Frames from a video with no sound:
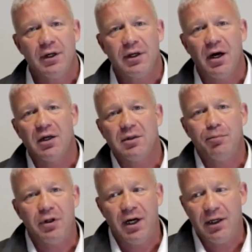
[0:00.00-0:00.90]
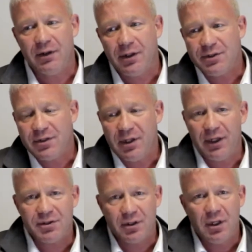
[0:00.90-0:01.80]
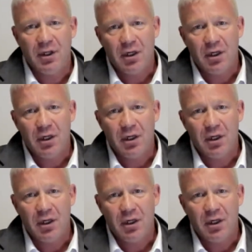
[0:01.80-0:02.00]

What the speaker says: contemplating these things and